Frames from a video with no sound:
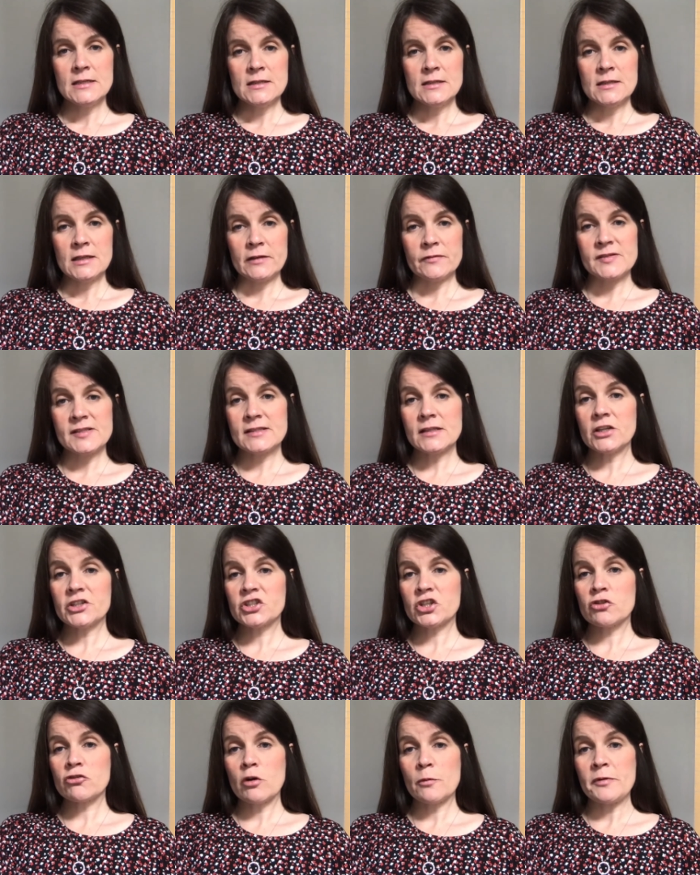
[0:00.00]
If
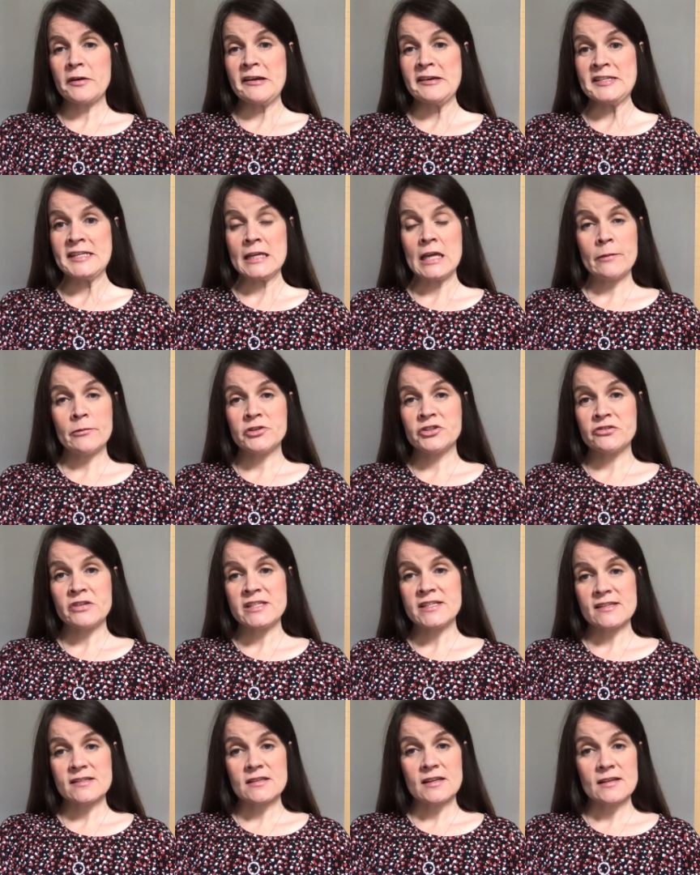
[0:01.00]
such corroborating imagery
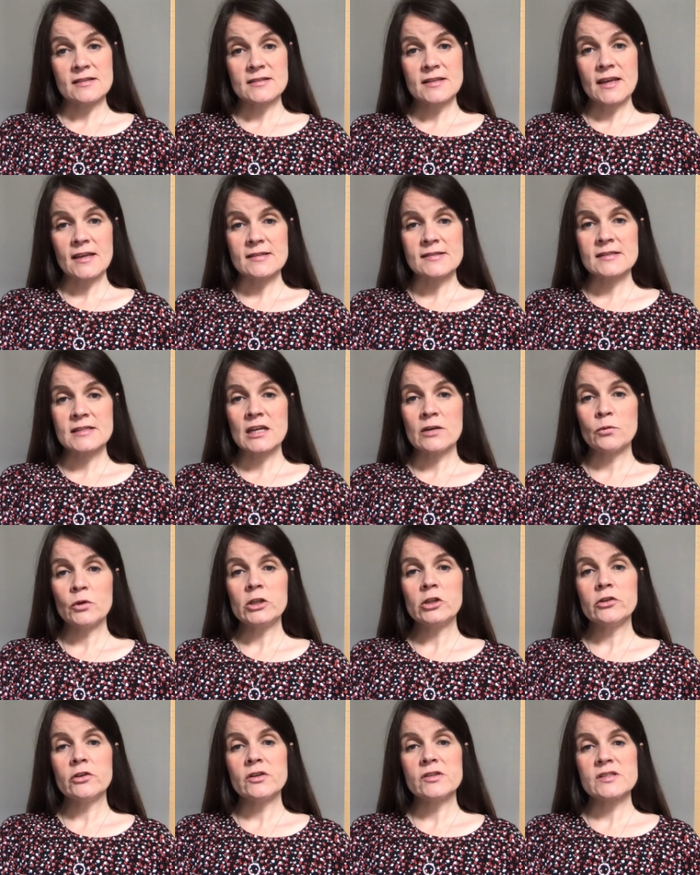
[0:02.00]
doesn't exist, then we
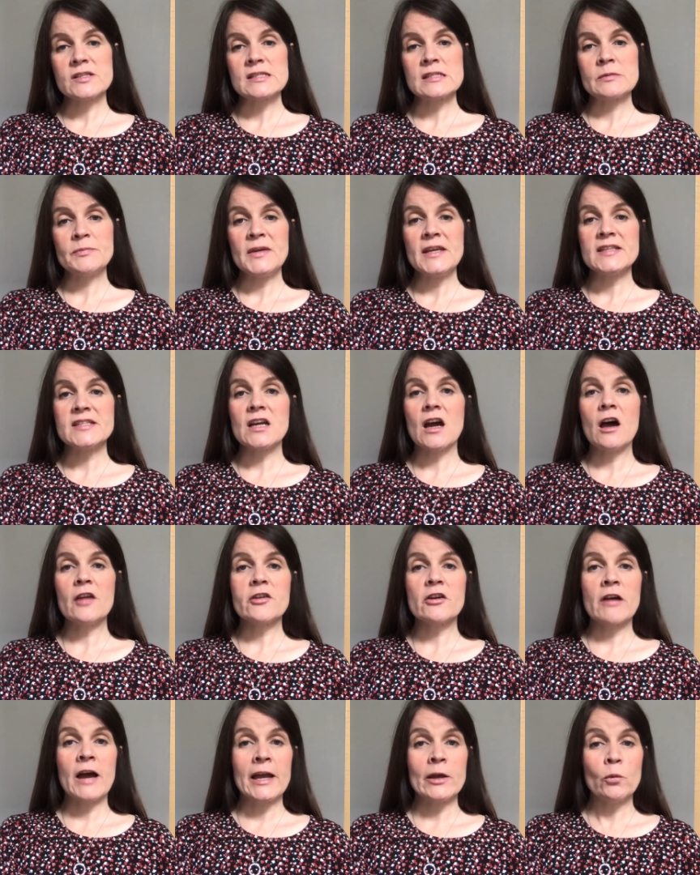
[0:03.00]
look to speak to
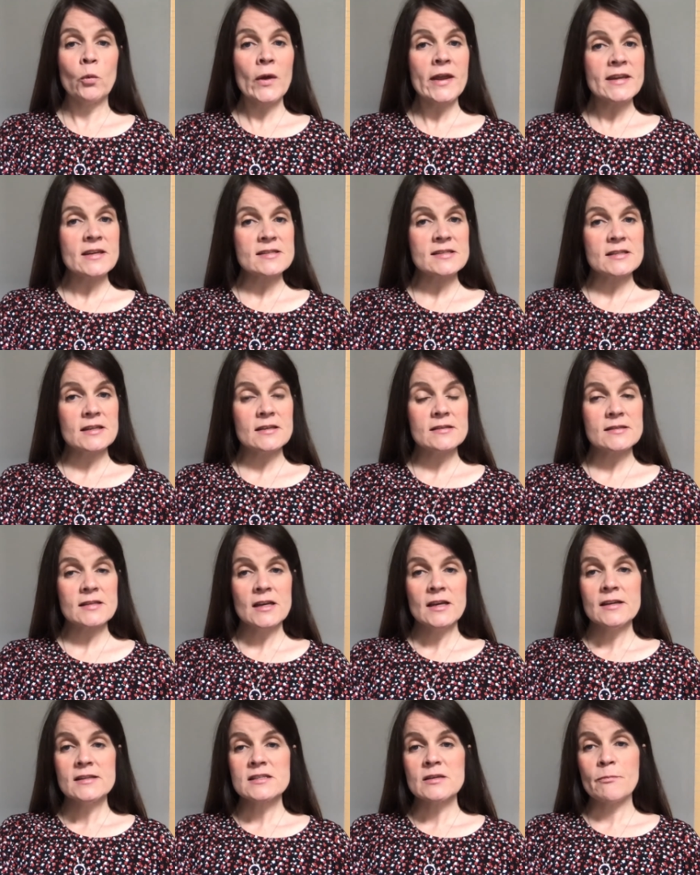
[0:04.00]
other eyewitnesses
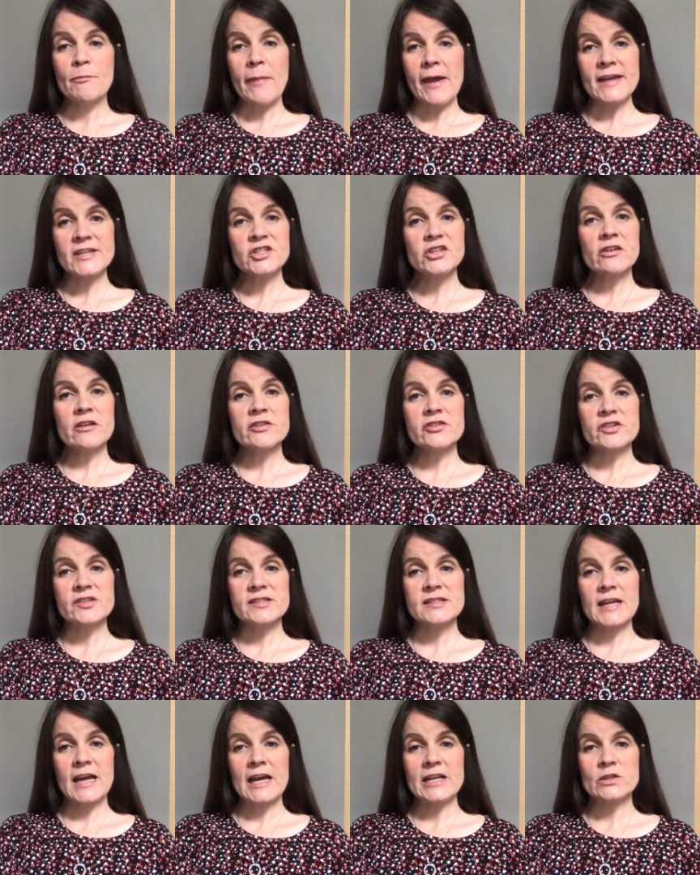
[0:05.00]
to better
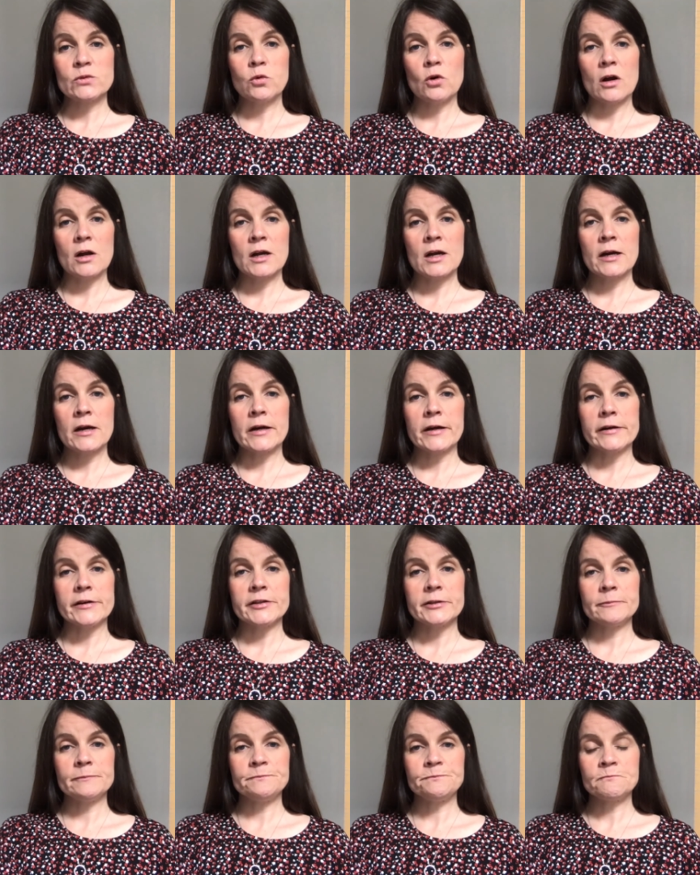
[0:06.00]
understand what
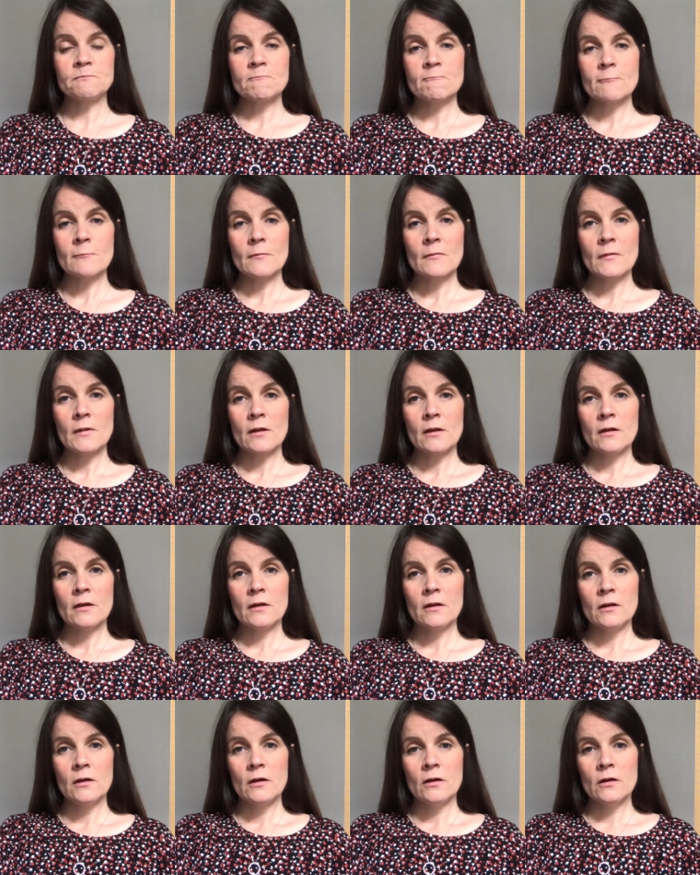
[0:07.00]
occurred.
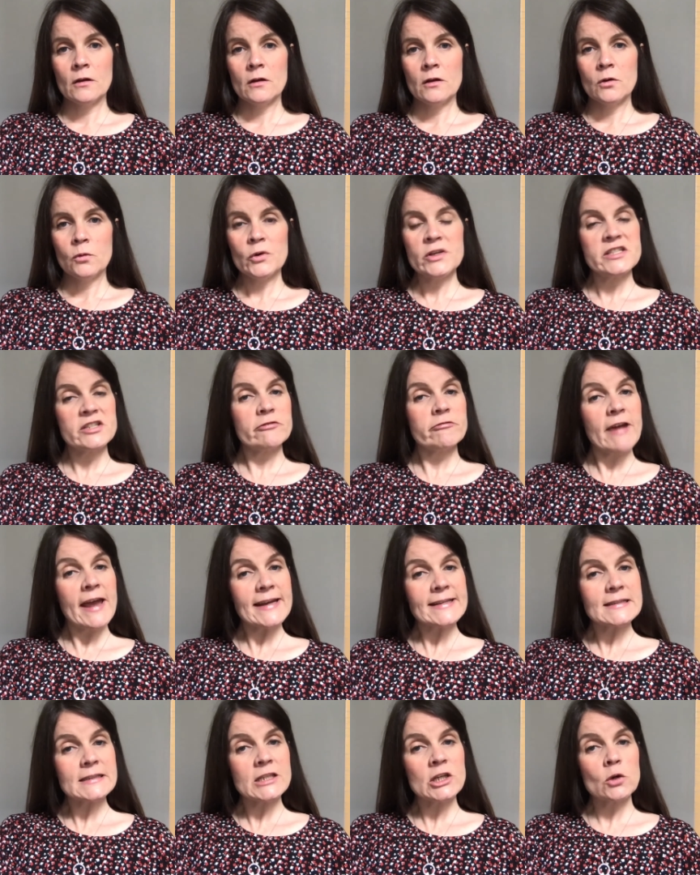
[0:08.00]
We
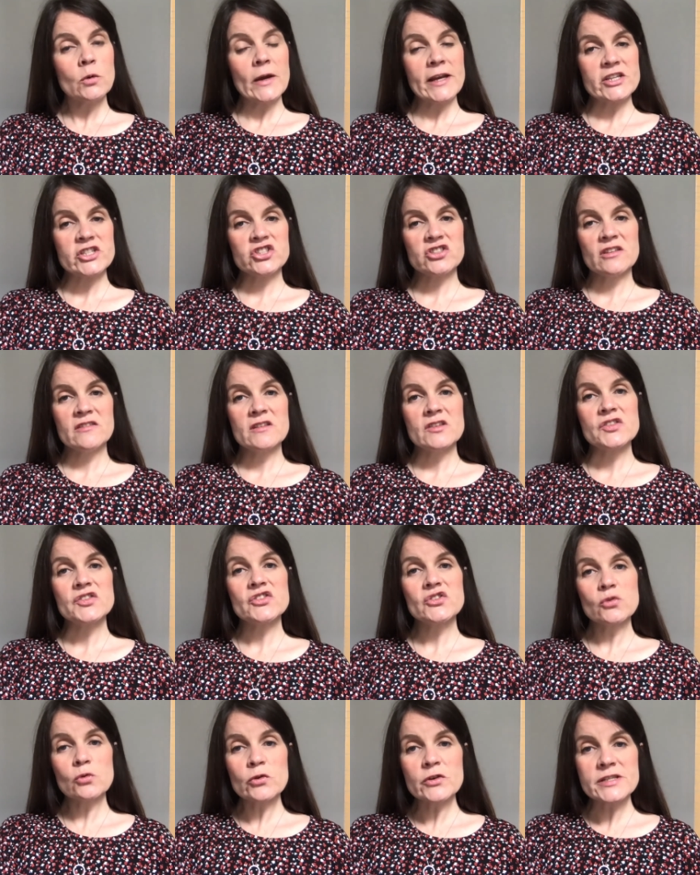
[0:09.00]
directly question the
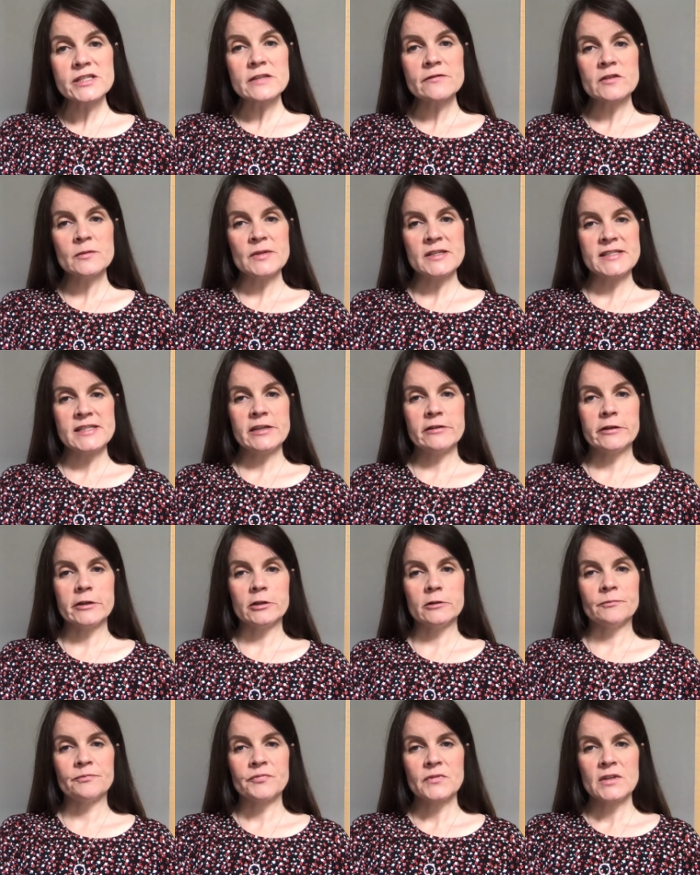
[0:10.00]
source of the material.